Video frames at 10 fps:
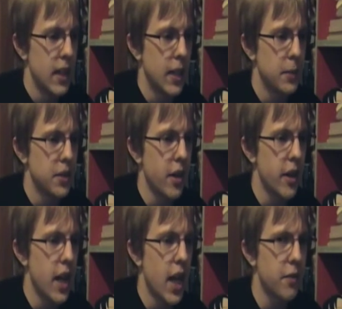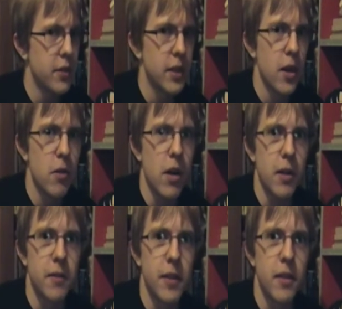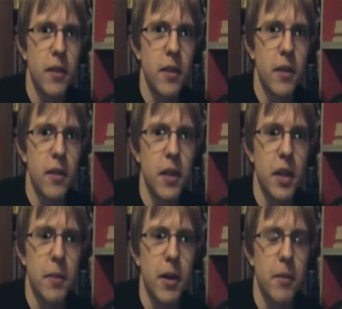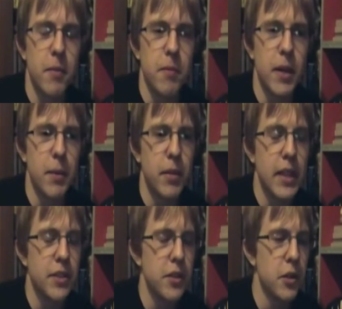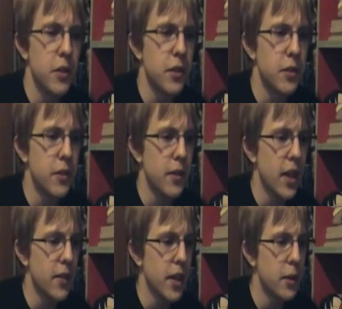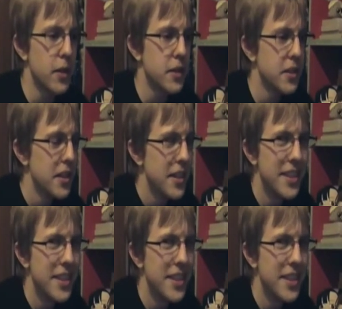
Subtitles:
I'm sorry, I have to go off and think about my place in the universe for 5 hours.